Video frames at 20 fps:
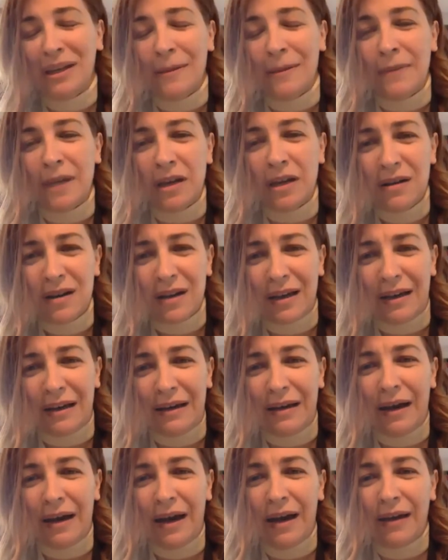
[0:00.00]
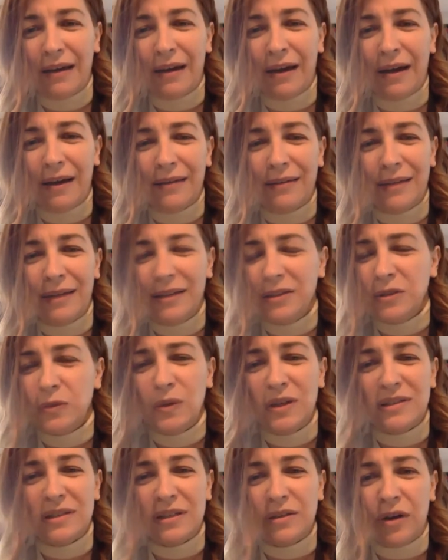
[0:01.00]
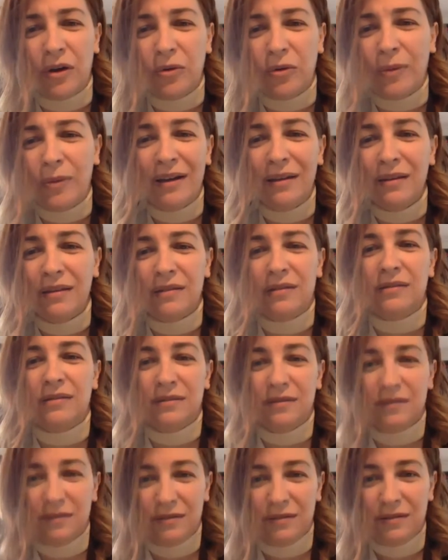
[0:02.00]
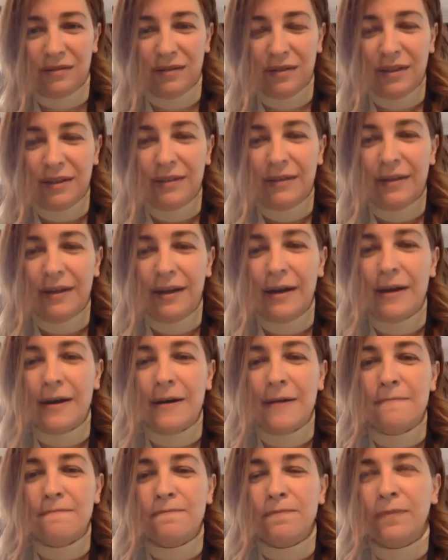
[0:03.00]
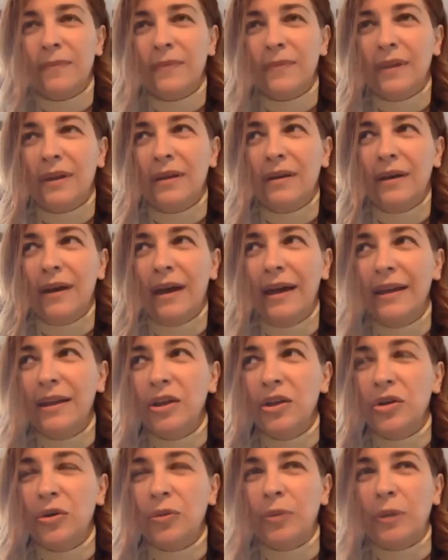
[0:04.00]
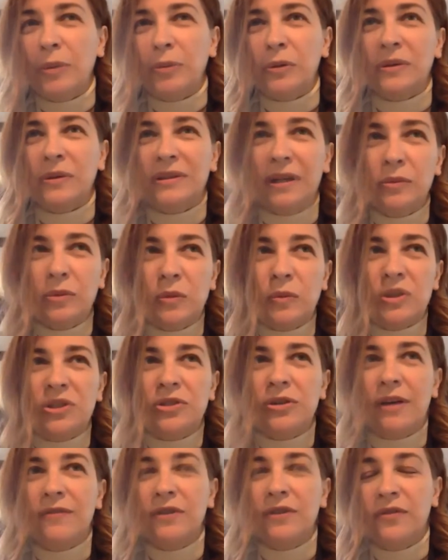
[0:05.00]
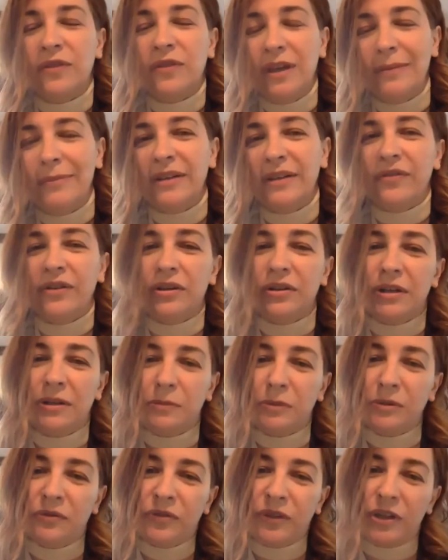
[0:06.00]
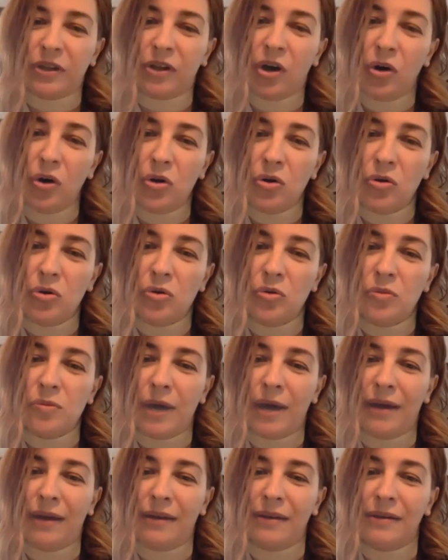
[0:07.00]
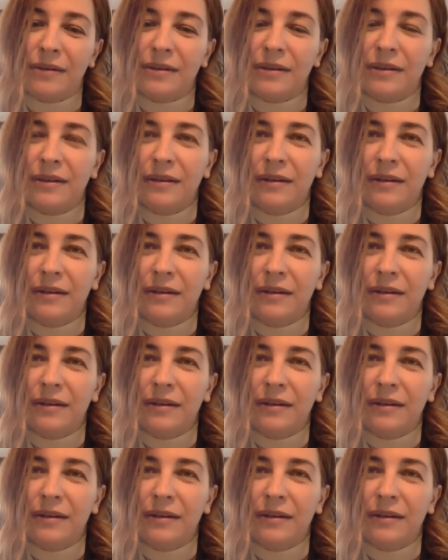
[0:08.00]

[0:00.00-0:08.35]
in America, this wasn't home either. And, you know, people would tell me once you have your family here, it will feel home. And